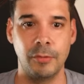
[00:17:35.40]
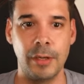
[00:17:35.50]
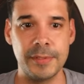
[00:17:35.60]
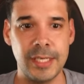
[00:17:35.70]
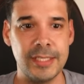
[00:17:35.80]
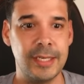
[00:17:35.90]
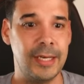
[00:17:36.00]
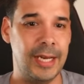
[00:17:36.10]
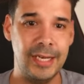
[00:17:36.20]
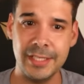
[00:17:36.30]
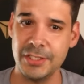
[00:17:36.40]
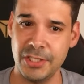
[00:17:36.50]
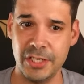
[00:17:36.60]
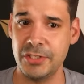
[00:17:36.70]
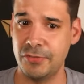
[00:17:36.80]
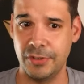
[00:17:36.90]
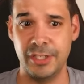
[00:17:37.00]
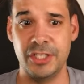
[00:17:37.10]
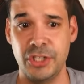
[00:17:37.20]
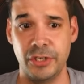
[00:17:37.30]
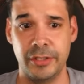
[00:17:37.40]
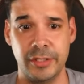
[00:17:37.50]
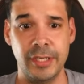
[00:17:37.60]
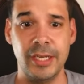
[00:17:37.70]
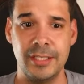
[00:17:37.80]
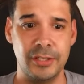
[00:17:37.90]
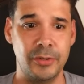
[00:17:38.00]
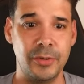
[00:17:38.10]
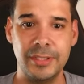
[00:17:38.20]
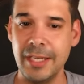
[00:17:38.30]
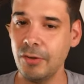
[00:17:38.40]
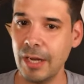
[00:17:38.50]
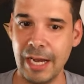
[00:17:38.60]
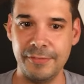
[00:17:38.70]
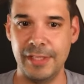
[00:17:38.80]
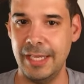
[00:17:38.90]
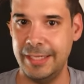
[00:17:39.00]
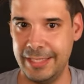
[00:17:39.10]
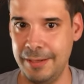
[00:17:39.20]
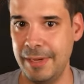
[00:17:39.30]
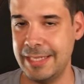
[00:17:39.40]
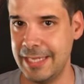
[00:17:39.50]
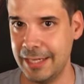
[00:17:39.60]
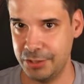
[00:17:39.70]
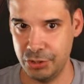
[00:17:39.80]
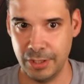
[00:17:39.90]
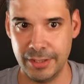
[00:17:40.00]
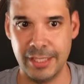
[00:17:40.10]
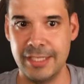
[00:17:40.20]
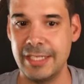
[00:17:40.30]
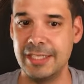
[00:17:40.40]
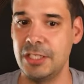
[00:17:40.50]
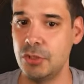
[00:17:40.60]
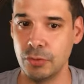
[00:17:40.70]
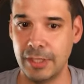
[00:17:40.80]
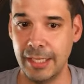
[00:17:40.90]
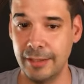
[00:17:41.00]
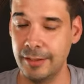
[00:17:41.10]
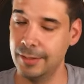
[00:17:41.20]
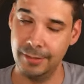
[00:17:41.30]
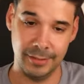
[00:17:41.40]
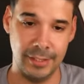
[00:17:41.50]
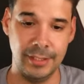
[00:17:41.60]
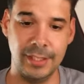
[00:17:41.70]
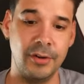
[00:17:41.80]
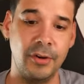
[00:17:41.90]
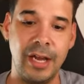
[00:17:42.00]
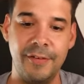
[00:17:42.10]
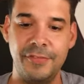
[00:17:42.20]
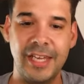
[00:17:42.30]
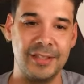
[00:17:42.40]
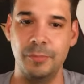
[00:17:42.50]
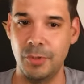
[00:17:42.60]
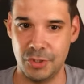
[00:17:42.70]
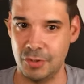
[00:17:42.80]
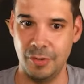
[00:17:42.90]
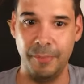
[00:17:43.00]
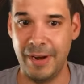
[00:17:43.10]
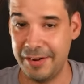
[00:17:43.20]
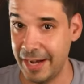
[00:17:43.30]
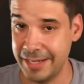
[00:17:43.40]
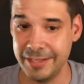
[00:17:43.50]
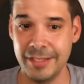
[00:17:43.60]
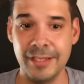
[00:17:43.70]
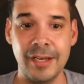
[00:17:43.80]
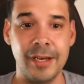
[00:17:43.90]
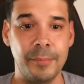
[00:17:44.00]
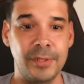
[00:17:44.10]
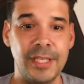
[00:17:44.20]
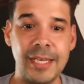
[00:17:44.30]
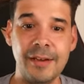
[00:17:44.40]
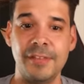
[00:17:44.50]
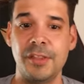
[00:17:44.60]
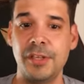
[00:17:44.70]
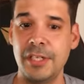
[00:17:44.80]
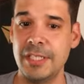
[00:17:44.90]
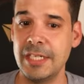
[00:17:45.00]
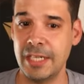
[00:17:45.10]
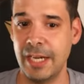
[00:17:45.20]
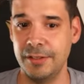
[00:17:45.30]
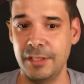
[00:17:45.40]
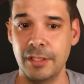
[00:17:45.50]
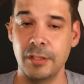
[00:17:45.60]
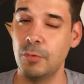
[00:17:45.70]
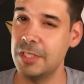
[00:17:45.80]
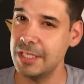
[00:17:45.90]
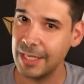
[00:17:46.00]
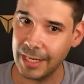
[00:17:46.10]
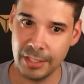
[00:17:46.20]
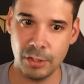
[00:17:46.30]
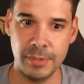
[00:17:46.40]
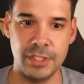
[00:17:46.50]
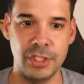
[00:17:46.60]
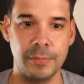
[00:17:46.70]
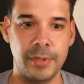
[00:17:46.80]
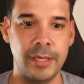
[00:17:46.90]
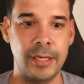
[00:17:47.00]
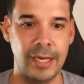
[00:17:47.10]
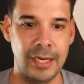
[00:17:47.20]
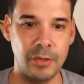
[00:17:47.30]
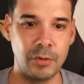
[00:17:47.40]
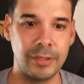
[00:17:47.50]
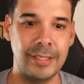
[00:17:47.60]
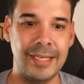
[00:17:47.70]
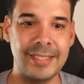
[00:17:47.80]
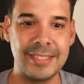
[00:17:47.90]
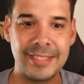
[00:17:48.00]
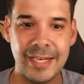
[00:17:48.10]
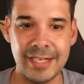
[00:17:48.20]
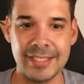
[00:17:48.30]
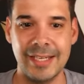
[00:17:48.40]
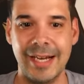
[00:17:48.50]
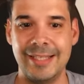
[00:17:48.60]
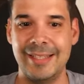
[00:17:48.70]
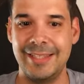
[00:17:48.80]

websites, and let's search for the shirt. So they don't have the same exact shirt, the 6210. See, they don't have that much variety, but they have the 3600, which is a little bit cheaper. And look, it starts at